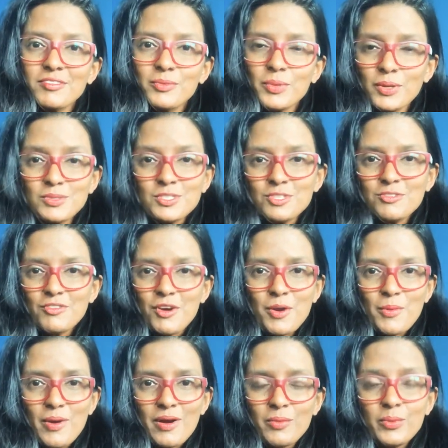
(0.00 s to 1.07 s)
We don't do very
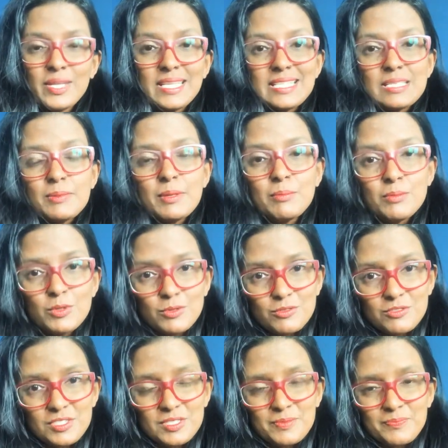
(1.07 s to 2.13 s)
well. We need to be
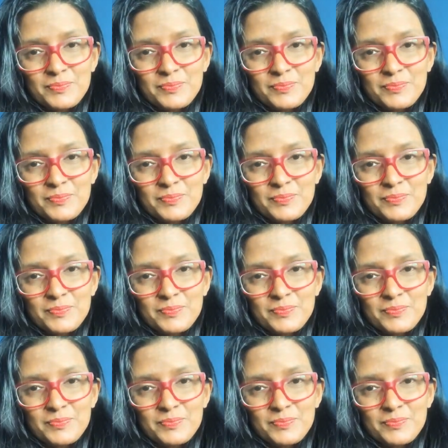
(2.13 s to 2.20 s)
moved